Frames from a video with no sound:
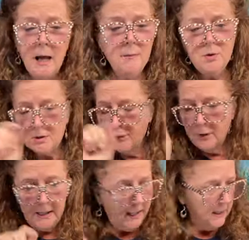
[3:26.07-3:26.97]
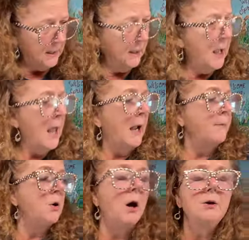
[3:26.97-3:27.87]
I am just freehanding, and
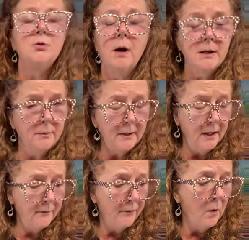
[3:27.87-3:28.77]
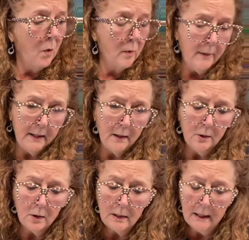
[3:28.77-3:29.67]
I'm not trying to be careful or make
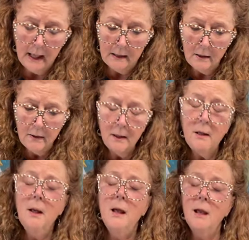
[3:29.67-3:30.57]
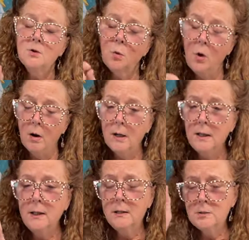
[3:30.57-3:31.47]
it look like anything. It's
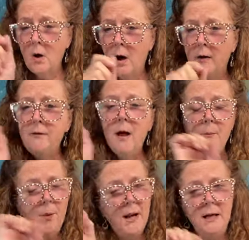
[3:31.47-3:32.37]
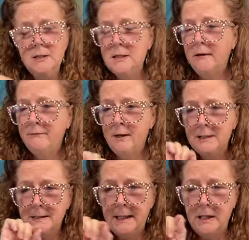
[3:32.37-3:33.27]
wonky, it's off, but I just have
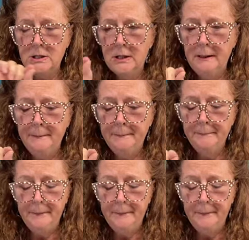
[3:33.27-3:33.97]
fun sketching.